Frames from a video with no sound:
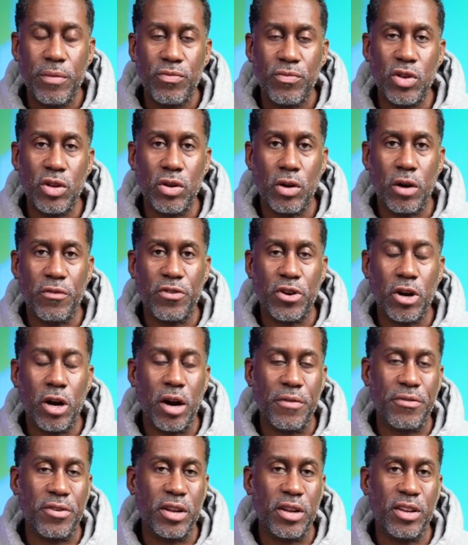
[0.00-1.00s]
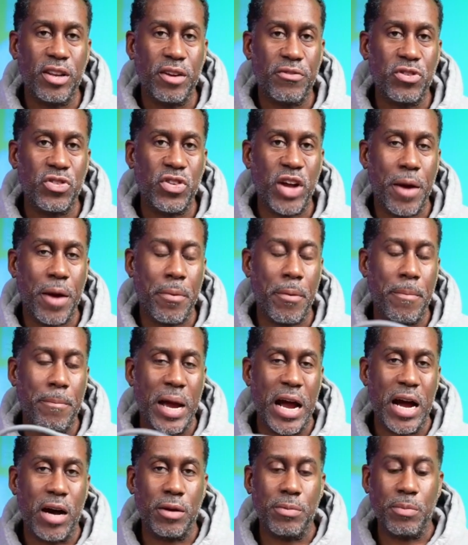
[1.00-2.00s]
if it offered a different type of
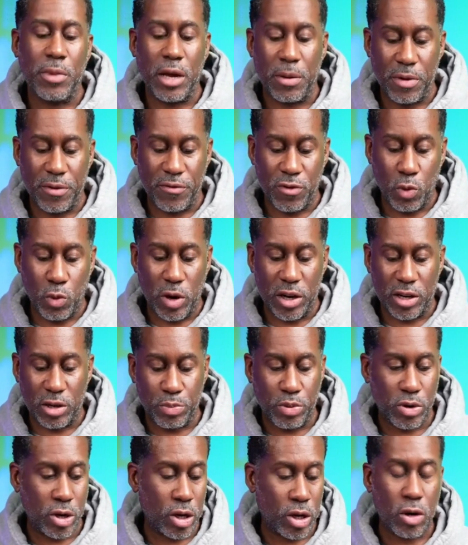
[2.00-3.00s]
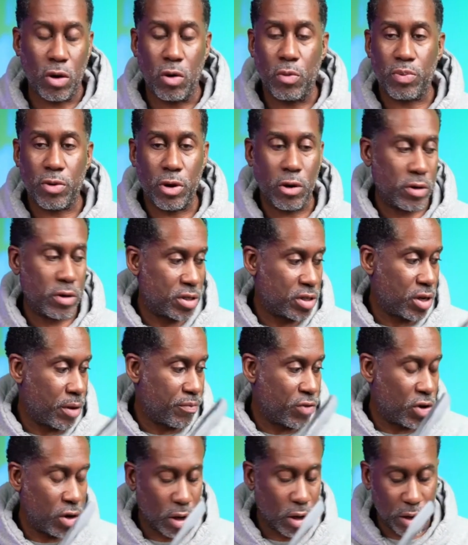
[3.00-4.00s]
mount, maybe if you wanted to put a GoPro or
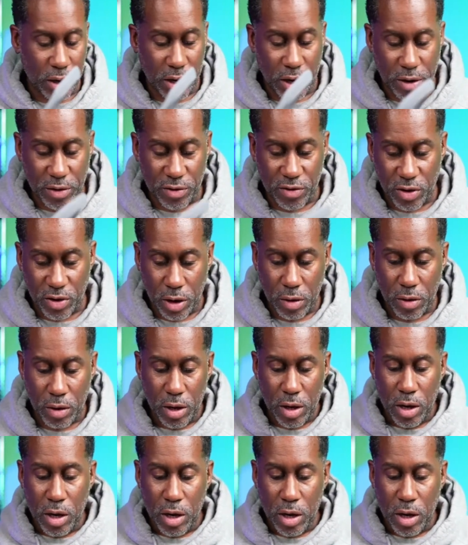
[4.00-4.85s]
something on there. So,